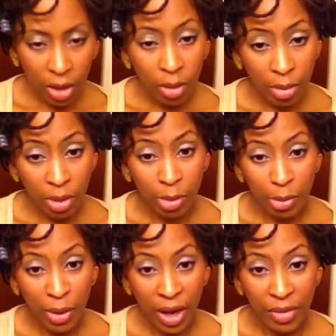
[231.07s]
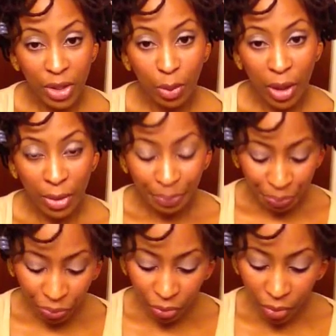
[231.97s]
a couple other people have as well
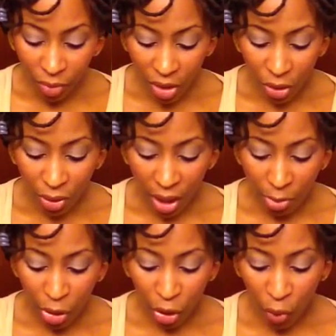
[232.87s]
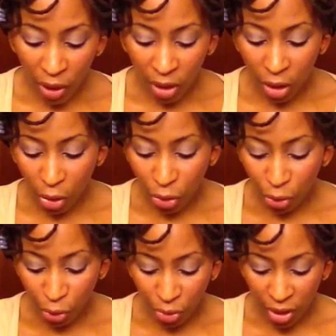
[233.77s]
so now I'm going to quickly go
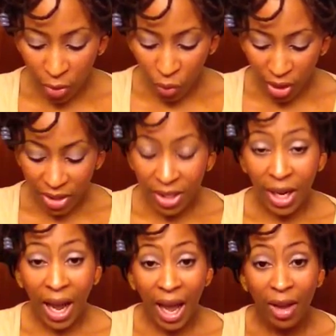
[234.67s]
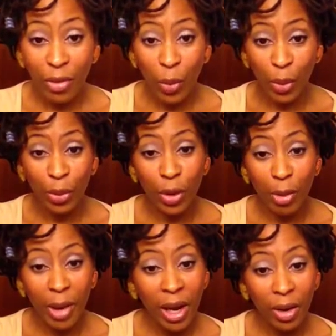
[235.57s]
through the ones that I have ordered
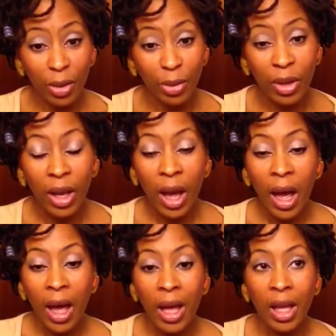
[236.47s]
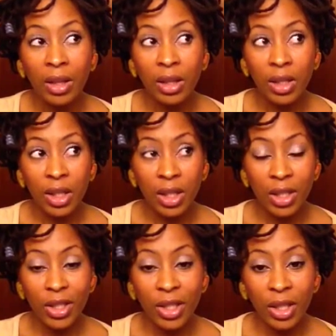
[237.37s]
on my own. And
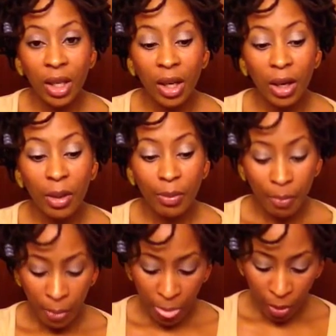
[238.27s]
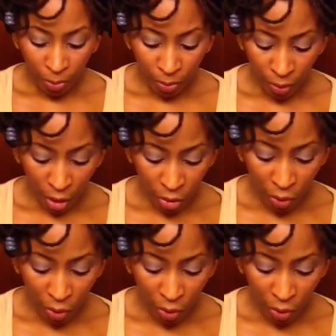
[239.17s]
these um, are the